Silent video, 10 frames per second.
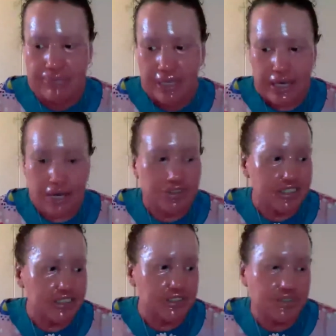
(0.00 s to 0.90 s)
else
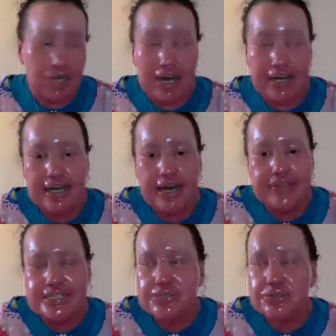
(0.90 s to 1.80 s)
they should try to get their
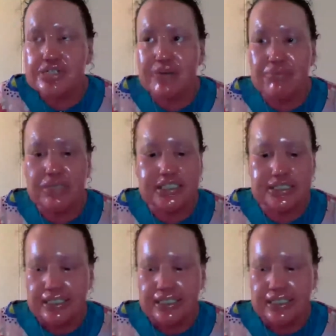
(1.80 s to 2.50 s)
stories published.